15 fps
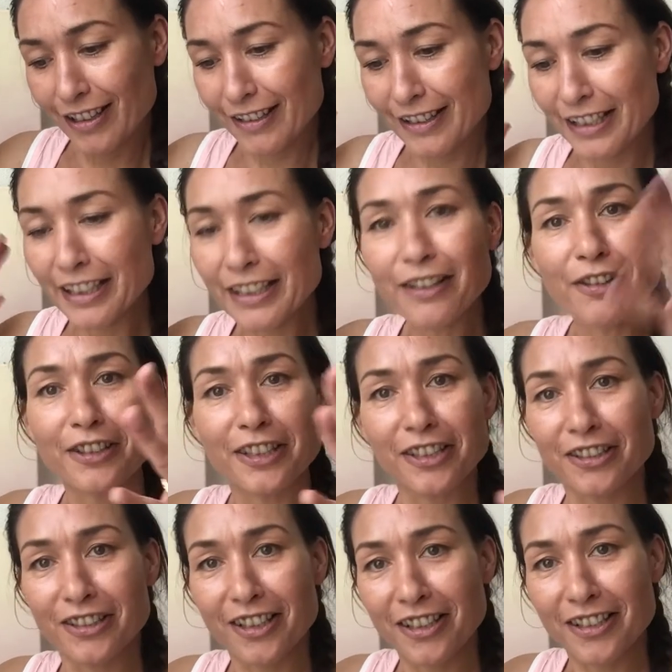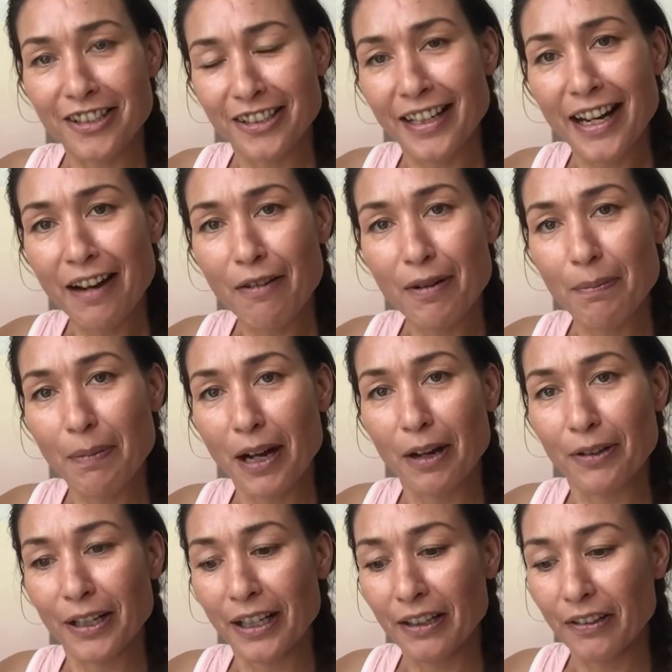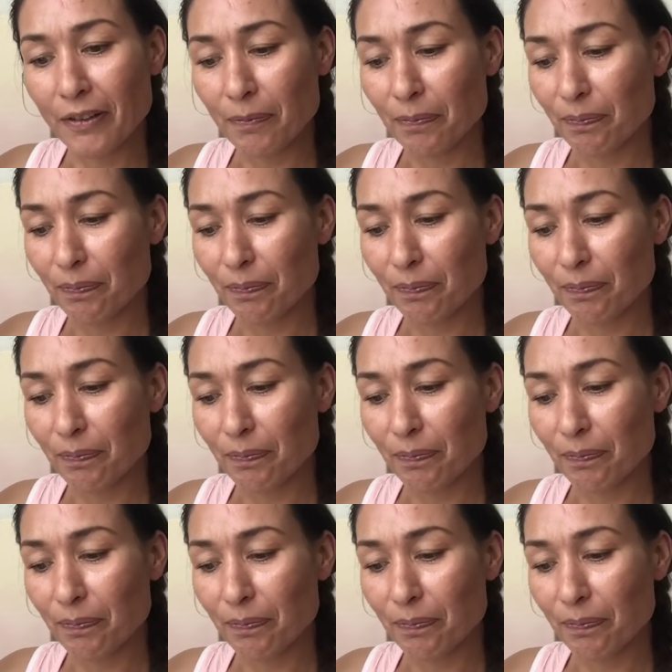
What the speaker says: he doesn't care about it.